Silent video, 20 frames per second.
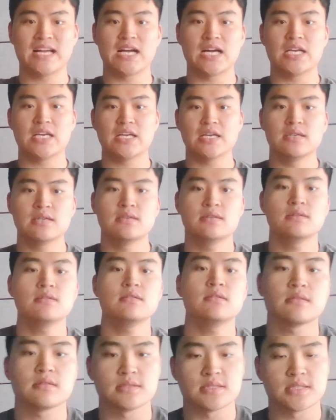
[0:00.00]
Hi,
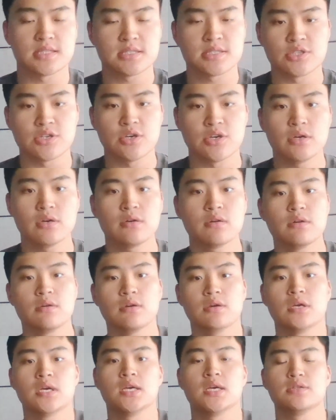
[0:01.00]
this is John,
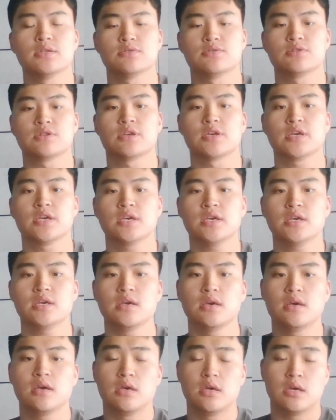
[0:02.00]
and today
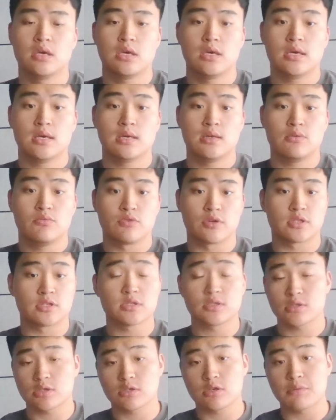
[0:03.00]
we're
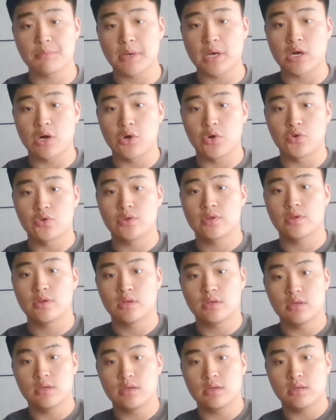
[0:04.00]
going to talk about
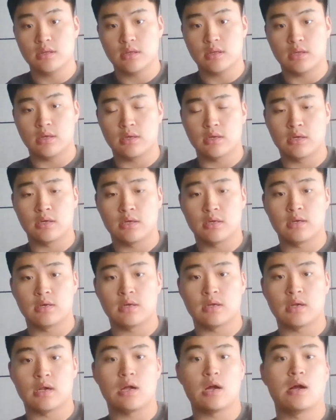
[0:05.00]

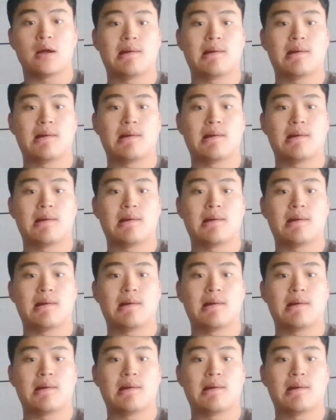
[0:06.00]
the